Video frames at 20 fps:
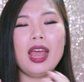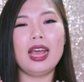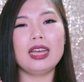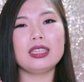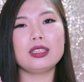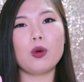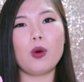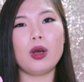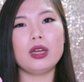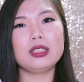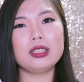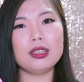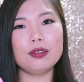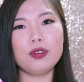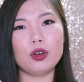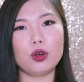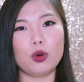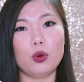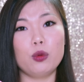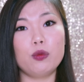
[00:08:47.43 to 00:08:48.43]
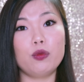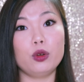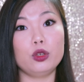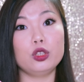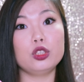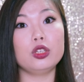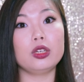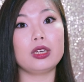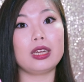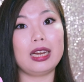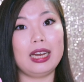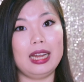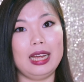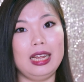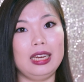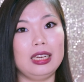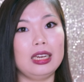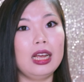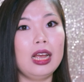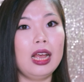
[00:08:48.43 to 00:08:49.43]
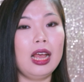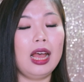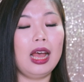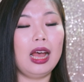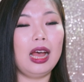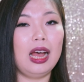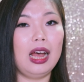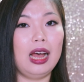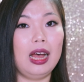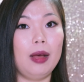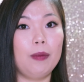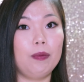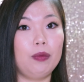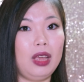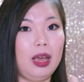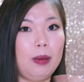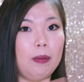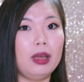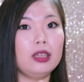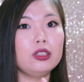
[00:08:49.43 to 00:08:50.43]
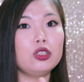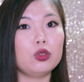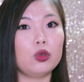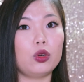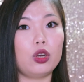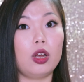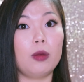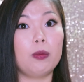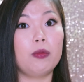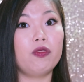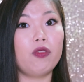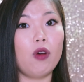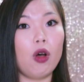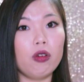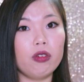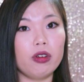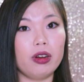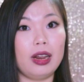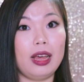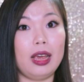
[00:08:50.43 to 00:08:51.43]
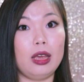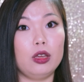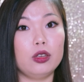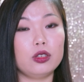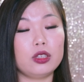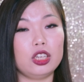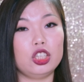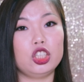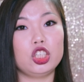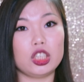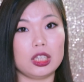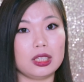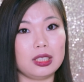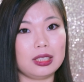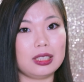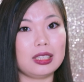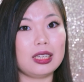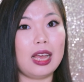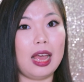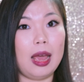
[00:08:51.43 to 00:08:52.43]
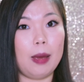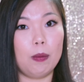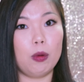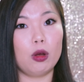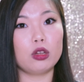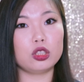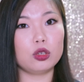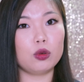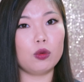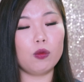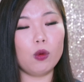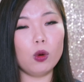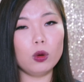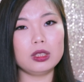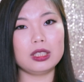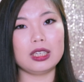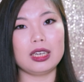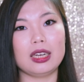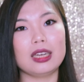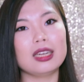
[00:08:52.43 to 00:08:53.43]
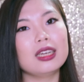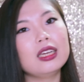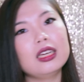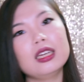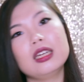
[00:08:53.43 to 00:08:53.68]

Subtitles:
it's quite difficult for you to clean a menstrual cup thoroughly using just a bottle of water.